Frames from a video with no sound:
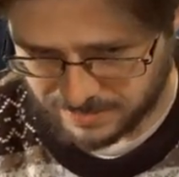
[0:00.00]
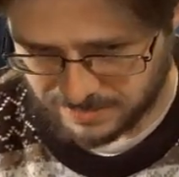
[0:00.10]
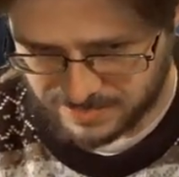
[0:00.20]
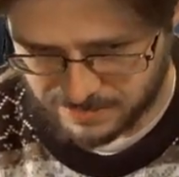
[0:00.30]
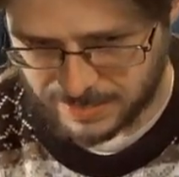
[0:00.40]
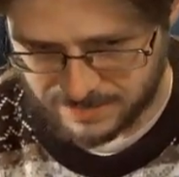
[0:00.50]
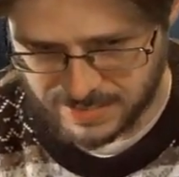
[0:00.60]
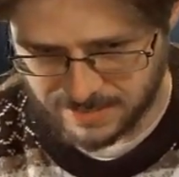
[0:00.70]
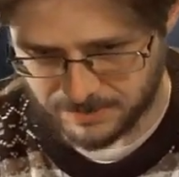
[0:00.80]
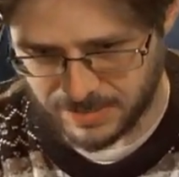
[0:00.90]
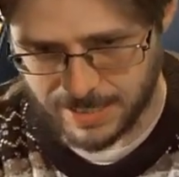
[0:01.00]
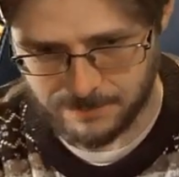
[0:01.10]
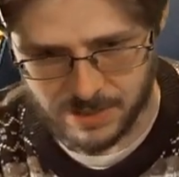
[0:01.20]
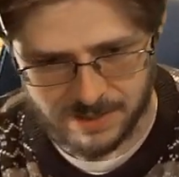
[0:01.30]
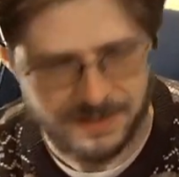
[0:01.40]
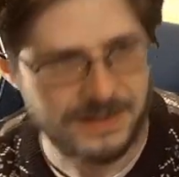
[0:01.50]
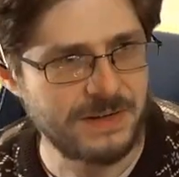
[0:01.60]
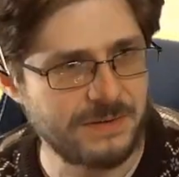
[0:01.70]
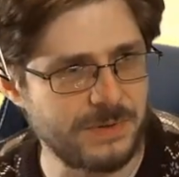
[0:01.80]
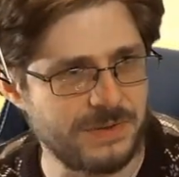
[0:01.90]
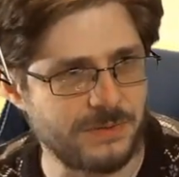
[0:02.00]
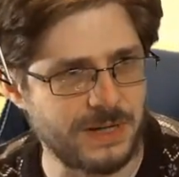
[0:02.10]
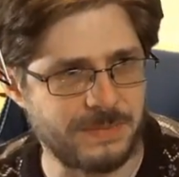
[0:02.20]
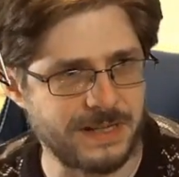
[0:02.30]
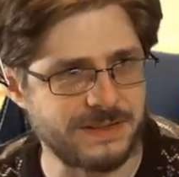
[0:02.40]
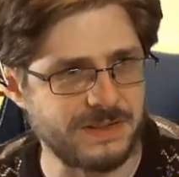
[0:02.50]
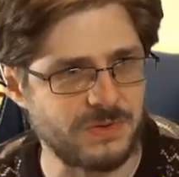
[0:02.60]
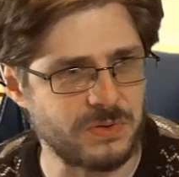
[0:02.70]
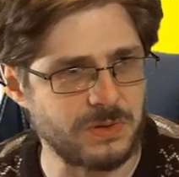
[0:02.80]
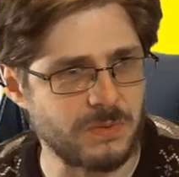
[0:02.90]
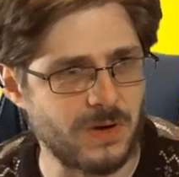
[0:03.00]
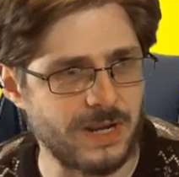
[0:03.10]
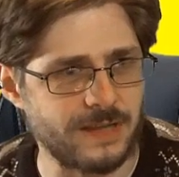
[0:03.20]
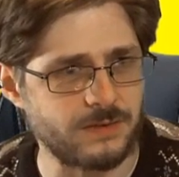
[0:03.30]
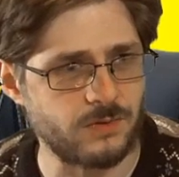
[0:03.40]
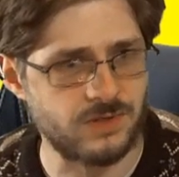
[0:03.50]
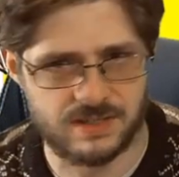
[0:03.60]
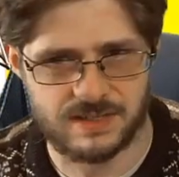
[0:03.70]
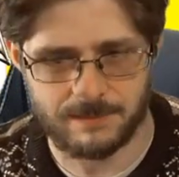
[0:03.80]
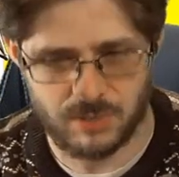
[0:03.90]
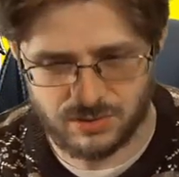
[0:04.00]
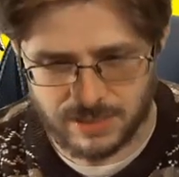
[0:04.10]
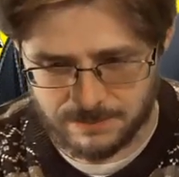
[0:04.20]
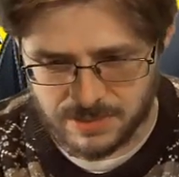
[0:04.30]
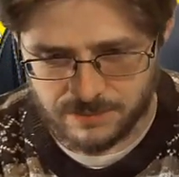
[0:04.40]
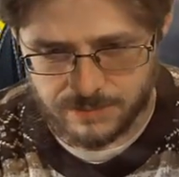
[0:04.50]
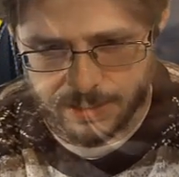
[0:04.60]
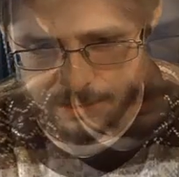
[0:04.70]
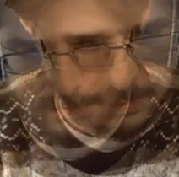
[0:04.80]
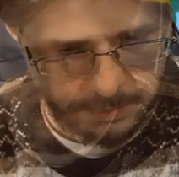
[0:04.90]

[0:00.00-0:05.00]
It's the way I've set up the camera with the white balance on the wrong, and those zebra stripes as well.